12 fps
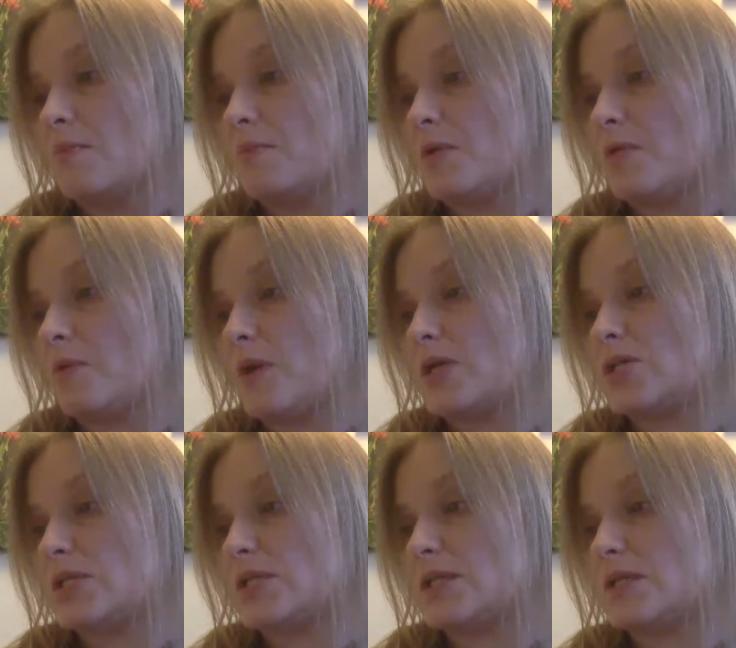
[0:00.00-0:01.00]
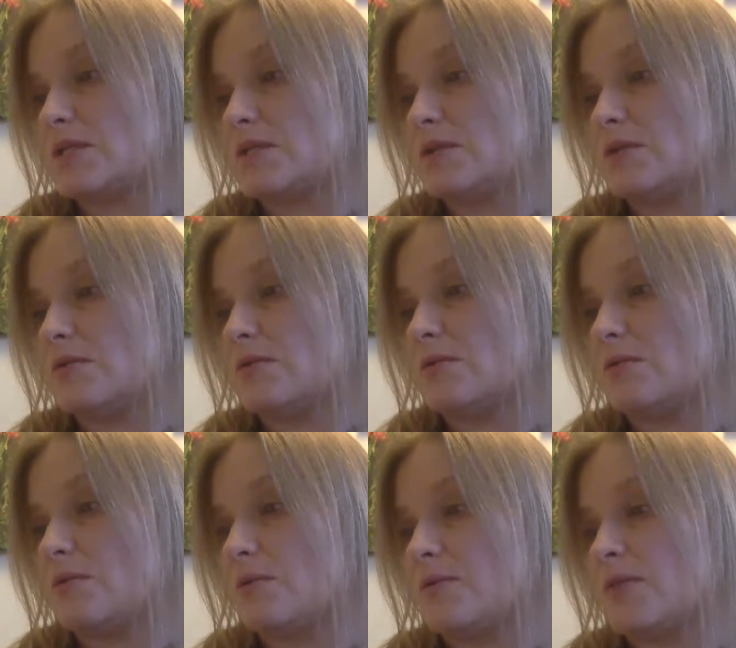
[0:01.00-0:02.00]
But the way she says
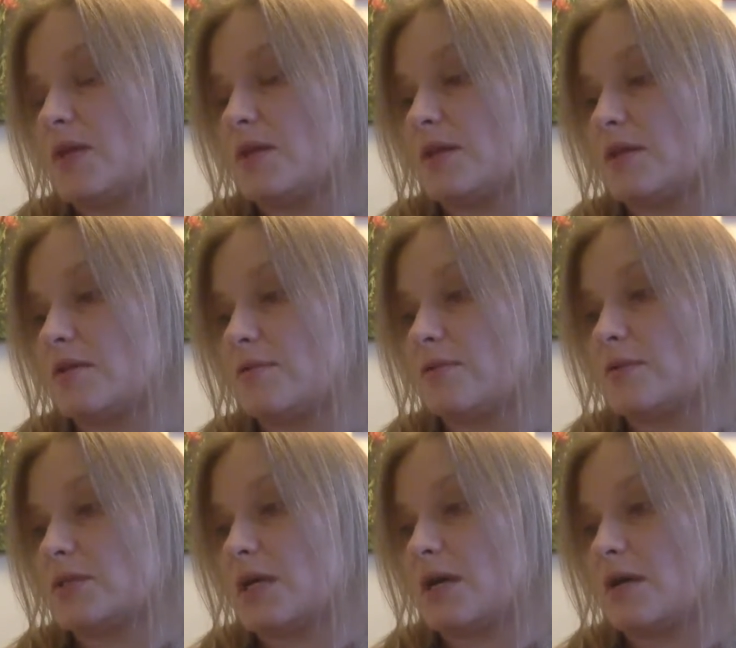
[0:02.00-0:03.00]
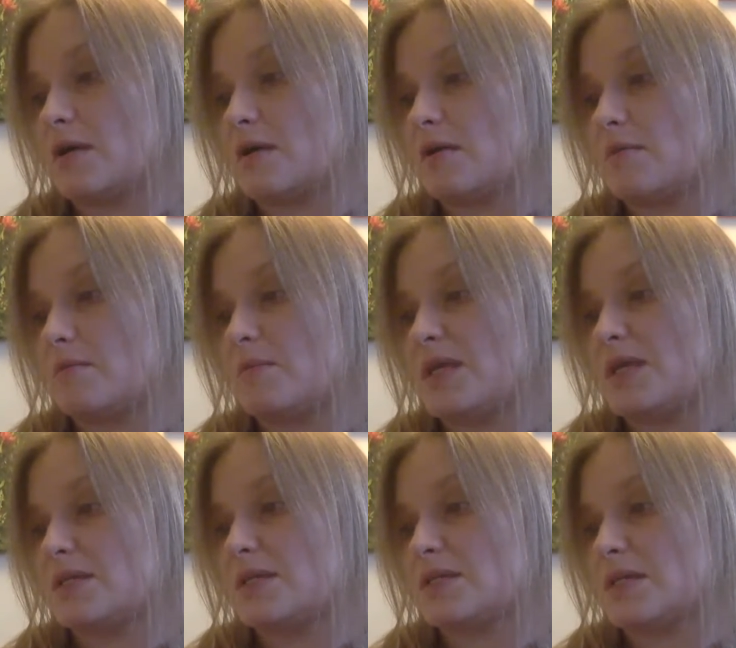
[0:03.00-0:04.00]
soon, with the click of her tongue,
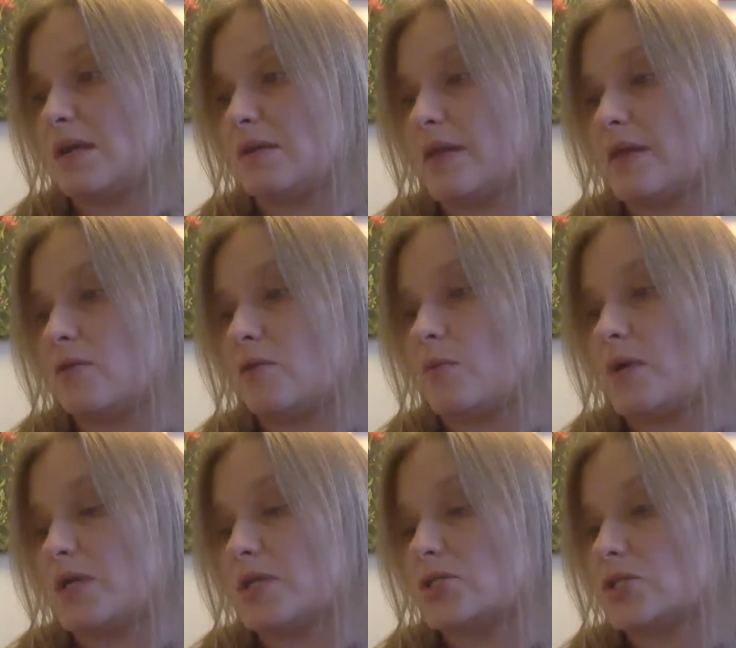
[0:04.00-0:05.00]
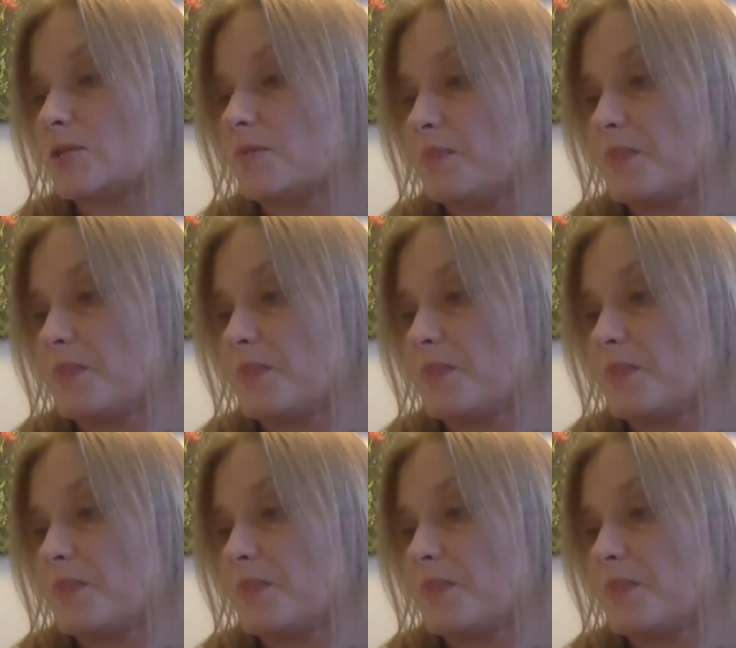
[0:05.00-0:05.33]
makes it sound like a wish